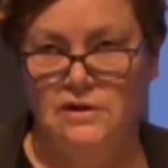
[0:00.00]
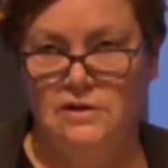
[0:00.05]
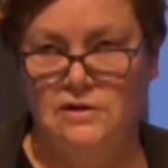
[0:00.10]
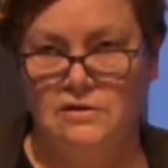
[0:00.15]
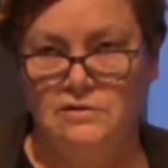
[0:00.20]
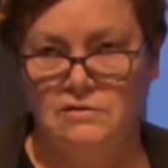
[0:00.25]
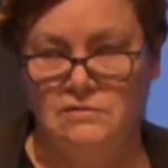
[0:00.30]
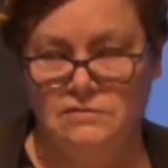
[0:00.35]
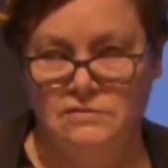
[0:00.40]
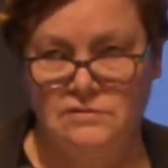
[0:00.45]

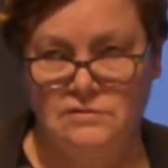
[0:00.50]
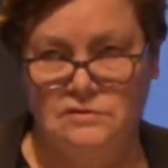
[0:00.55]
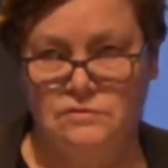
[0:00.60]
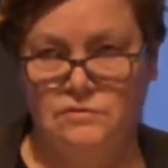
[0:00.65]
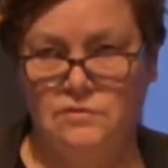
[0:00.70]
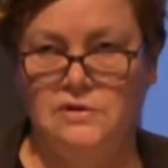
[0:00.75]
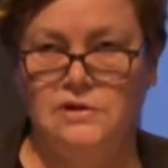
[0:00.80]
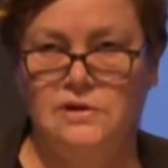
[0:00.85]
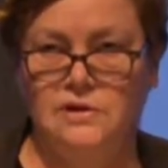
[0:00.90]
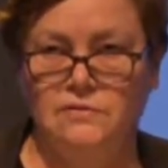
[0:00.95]
who, who's
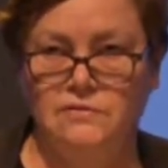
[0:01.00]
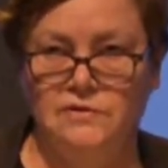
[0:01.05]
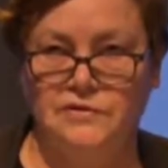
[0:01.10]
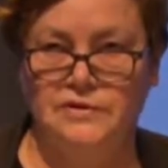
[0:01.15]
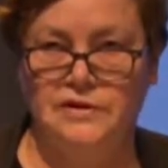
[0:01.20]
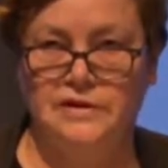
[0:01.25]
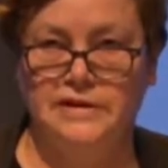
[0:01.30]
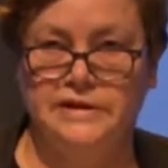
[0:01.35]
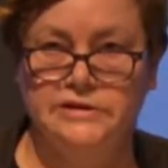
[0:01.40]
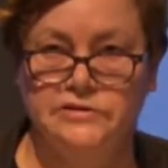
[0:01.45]
working with
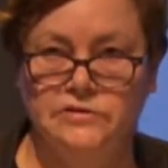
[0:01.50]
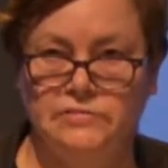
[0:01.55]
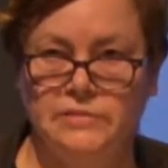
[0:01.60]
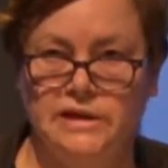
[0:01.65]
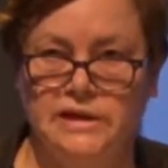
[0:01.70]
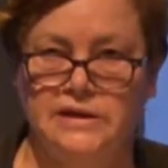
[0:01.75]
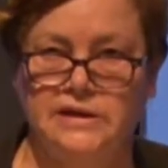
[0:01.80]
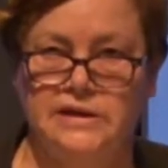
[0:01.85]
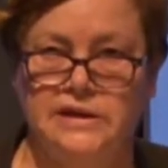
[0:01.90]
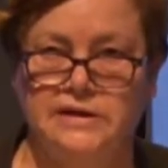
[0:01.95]
the
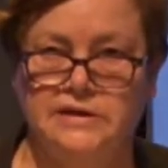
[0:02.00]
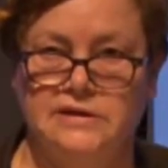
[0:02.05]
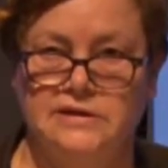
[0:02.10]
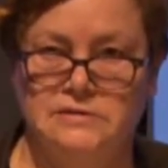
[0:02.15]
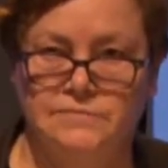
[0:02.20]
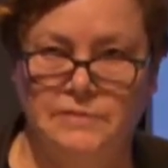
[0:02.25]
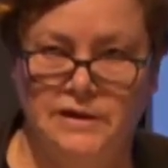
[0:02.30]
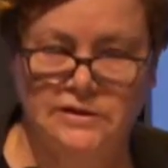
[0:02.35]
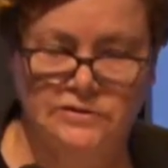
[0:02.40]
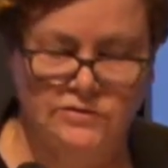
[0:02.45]
electromagnetic
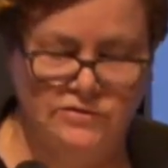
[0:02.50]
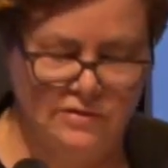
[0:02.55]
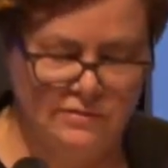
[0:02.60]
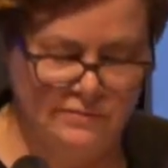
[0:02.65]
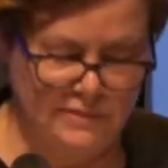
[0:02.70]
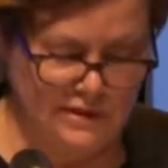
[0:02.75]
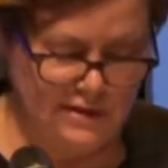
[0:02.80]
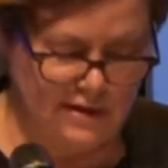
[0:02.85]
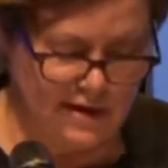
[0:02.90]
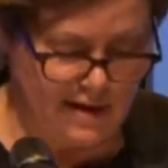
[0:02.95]

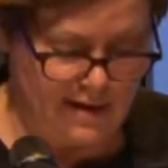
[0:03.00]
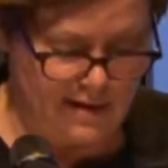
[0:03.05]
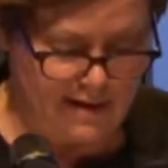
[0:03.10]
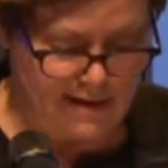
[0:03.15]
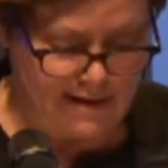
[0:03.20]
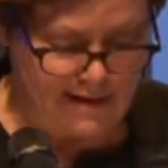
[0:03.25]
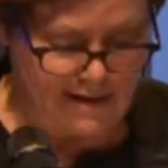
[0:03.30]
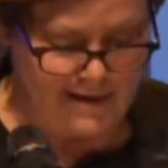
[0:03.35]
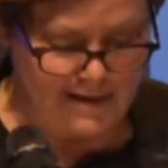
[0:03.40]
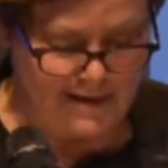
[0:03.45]
spectrum and,
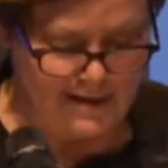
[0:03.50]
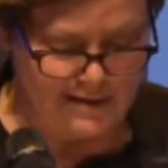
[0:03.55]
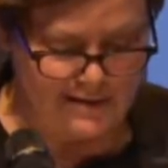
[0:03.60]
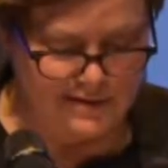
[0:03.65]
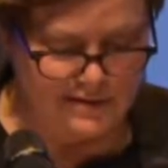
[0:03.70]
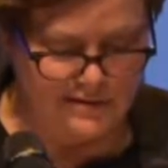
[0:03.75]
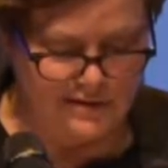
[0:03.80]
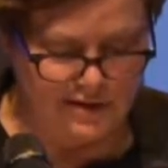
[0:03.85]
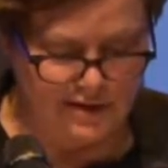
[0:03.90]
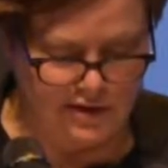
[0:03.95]

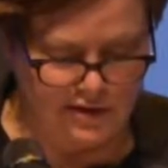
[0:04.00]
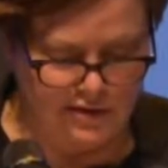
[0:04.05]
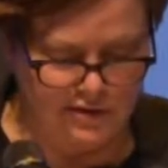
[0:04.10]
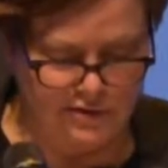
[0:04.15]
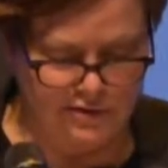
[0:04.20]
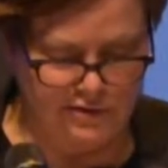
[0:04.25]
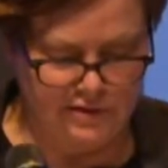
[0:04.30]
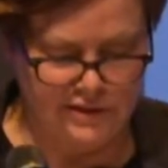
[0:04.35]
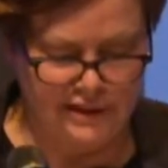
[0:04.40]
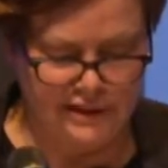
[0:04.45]
and all
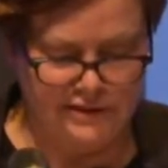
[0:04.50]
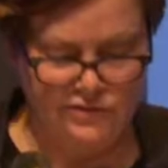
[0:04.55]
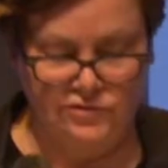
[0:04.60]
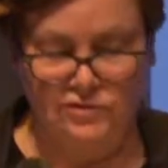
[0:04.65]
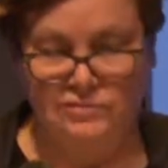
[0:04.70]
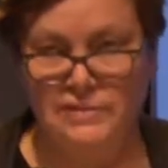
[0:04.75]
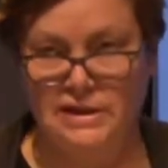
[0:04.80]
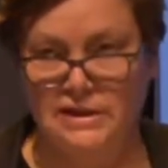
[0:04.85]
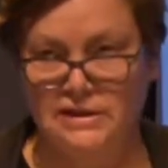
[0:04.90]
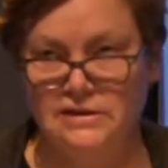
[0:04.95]
her
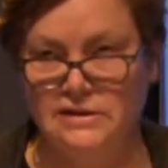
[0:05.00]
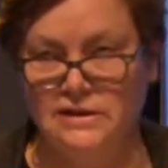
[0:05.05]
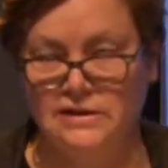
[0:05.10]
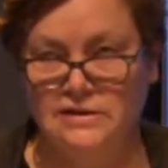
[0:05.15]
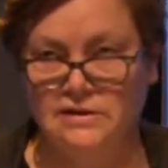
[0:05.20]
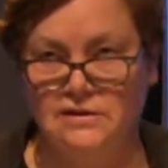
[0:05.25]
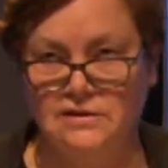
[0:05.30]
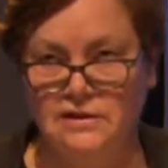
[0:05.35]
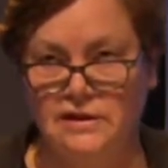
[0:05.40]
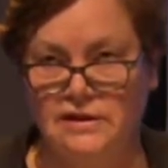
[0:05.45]

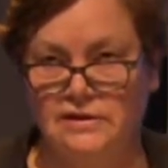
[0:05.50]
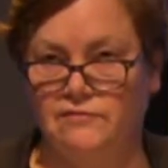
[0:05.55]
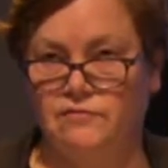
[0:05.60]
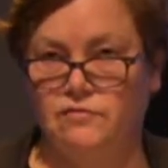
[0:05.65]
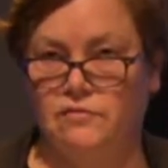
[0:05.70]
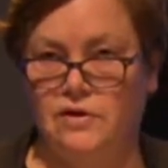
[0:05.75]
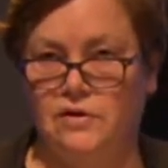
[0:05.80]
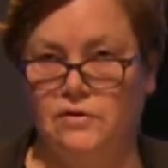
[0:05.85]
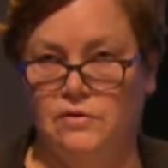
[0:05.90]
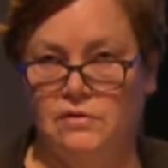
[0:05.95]
electromagnetic kind
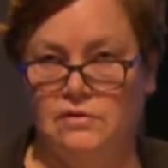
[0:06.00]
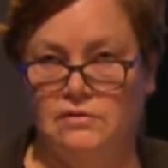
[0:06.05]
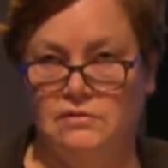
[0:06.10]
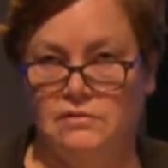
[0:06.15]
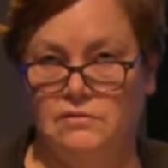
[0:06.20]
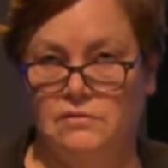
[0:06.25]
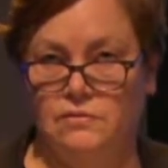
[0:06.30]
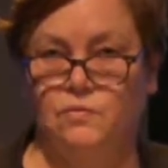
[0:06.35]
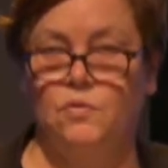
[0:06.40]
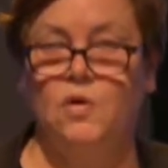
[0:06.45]
of or
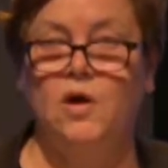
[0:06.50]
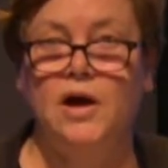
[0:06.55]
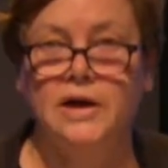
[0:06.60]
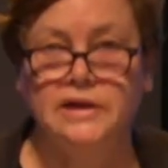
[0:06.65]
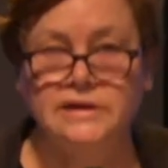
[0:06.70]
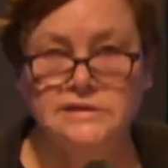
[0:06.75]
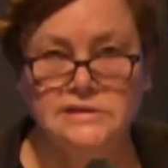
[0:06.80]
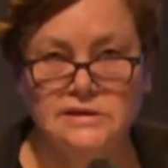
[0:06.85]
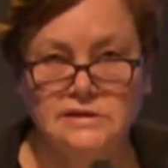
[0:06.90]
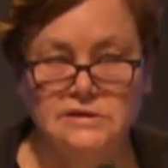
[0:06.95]

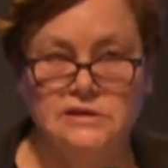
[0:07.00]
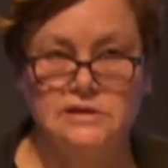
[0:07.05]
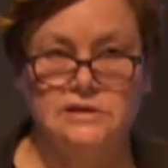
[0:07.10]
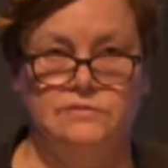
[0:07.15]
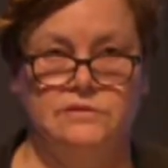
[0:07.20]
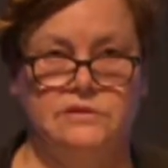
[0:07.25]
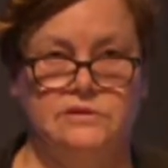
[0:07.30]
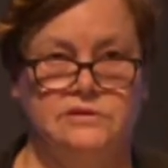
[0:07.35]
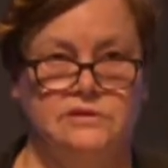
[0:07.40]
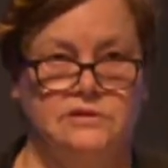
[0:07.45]
walks that she
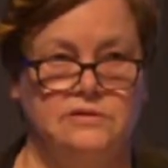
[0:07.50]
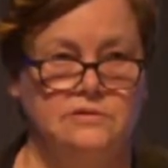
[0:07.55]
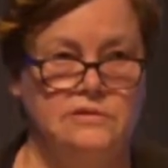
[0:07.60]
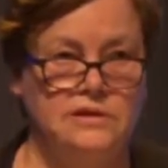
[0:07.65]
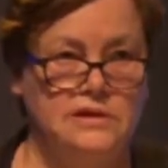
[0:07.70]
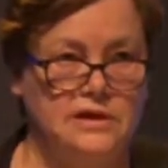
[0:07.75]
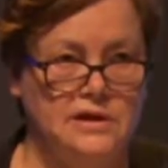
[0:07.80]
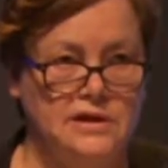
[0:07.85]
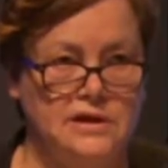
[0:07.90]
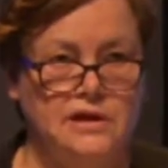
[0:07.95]
was
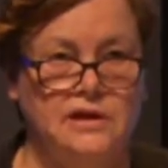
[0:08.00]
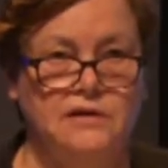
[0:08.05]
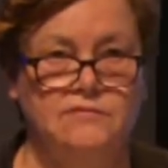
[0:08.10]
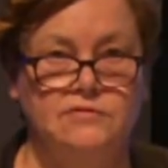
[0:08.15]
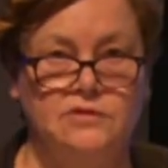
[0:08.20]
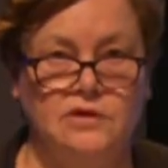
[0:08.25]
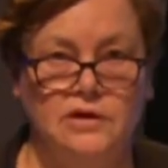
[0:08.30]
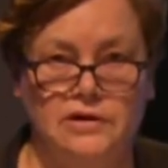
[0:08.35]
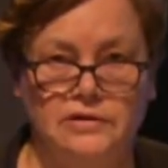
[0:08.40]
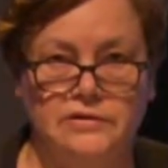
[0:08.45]
doing and a kind of
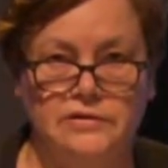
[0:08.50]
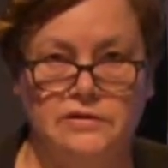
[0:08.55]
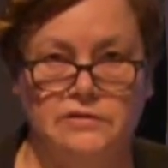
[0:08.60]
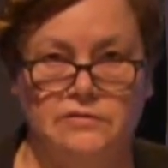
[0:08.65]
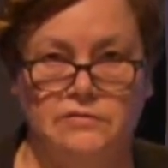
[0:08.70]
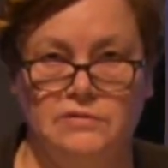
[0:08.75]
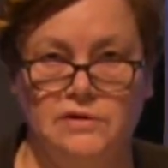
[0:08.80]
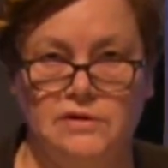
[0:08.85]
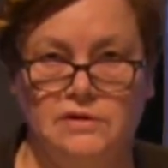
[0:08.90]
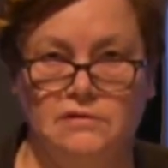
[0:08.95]
long
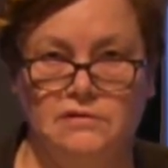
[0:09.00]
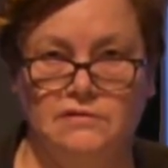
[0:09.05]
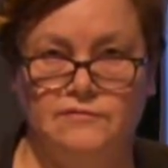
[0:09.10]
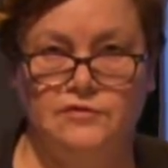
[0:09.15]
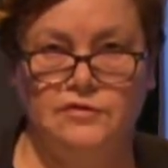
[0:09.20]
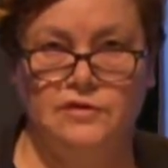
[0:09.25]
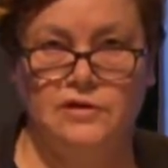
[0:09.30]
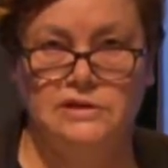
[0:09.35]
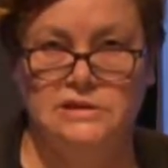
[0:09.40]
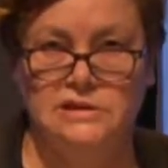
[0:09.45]
career of
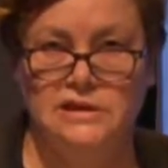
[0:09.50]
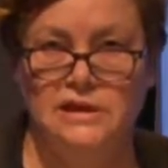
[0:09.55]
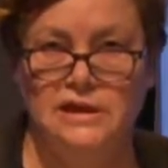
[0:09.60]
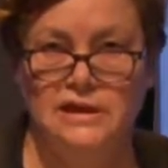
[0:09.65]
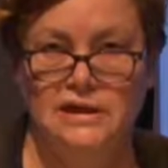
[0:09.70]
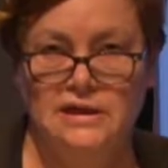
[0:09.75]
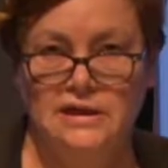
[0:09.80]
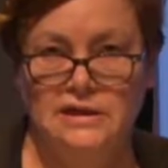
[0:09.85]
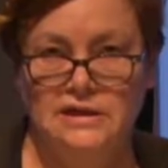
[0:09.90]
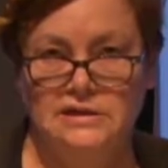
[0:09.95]
trying to
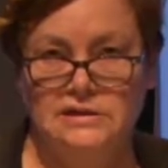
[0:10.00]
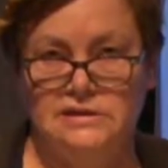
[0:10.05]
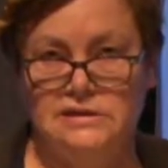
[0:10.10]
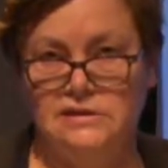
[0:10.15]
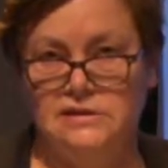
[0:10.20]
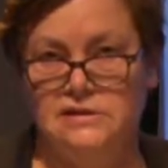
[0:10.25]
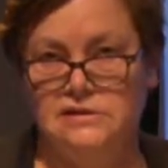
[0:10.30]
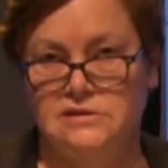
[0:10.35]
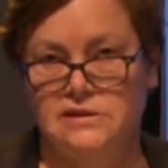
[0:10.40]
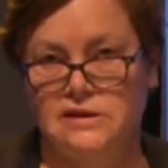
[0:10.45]

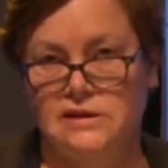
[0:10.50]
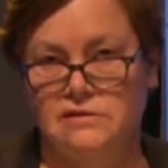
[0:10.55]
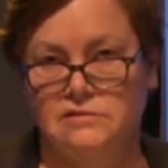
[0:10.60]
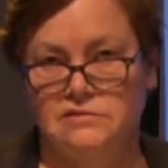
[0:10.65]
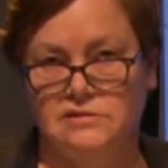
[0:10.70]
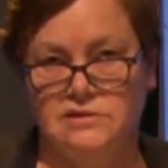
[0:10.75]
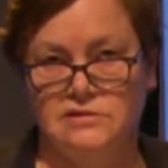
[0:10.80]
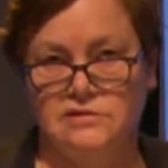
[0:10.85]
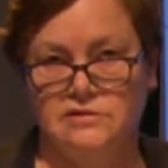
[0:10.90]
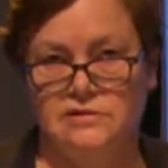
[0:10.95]
tease
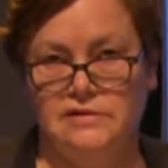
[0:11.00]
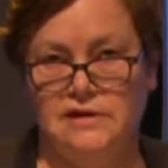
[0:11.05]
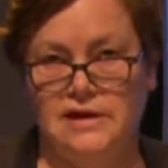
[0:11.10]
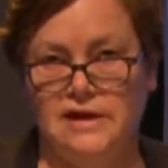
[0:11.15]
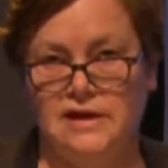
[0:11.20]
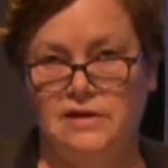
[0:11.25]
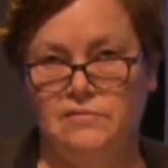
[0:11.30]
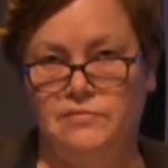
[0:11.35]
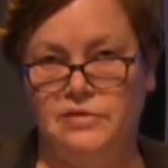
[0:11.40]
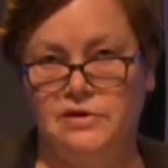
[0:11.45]
out the sort of
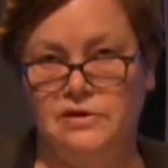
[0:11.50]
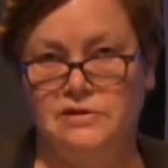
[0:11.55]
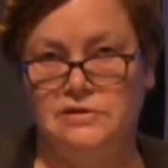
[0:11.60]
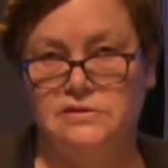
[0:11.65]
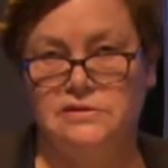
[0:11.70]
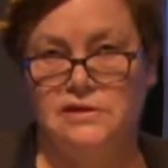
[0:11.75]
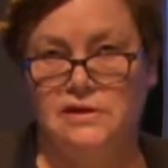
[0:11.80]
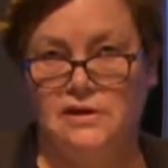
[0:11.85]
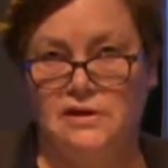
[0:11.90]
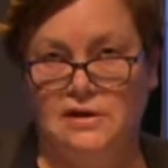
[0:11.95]

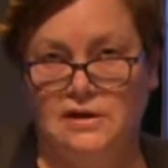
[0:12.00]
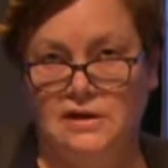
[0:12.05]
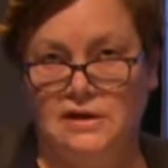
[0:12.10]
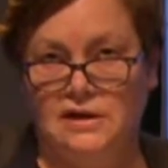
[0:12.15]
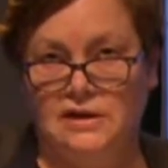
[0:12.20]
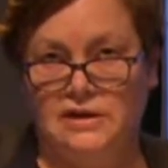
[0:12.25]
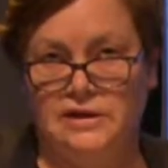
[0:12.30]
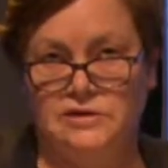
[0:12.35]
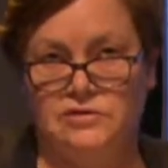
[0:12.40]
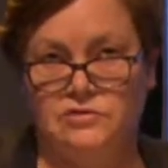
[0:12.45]
ambient
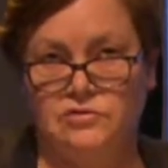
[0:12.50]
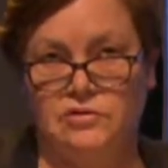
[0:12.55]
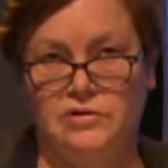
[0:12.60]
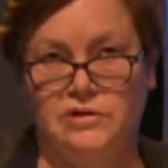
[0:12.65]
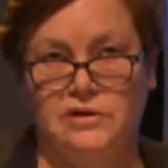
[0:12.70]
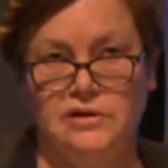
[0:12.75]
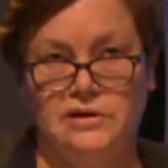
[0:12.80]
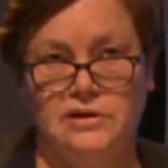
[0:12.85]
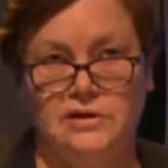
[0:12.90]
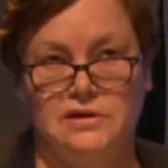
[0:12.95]

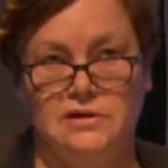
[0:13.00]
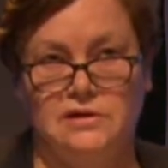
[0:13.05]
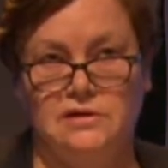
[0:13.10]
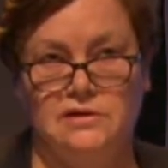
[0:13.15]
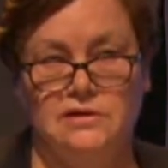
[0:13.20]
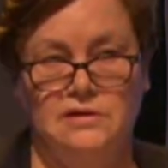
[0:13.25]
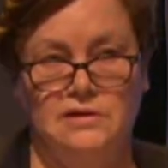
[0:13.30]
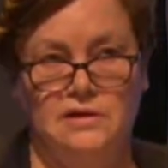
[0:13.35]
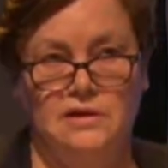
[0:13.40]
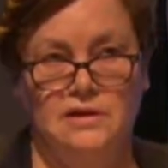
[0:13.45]
electronic
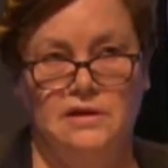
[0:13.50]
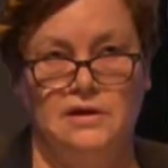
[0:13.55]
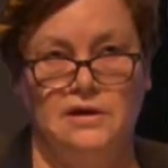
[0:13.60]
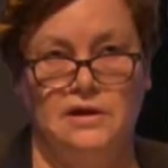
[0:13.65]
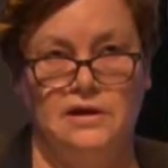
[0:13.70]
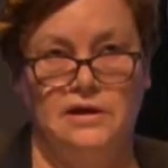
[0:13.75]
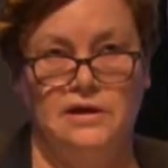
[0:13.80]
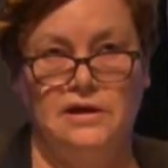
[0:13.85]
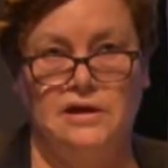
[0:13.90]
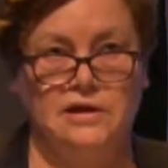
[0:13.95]

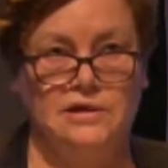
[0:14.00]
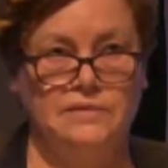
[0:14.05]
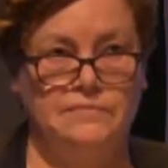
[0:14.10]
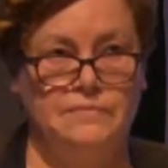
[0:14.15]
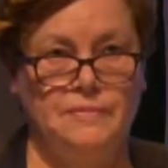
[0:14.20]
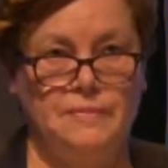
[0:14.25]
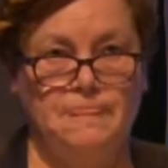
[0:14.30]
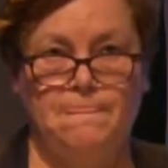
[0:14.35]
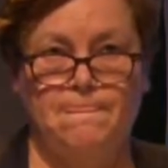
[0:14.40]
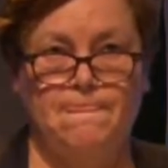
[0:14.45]
um,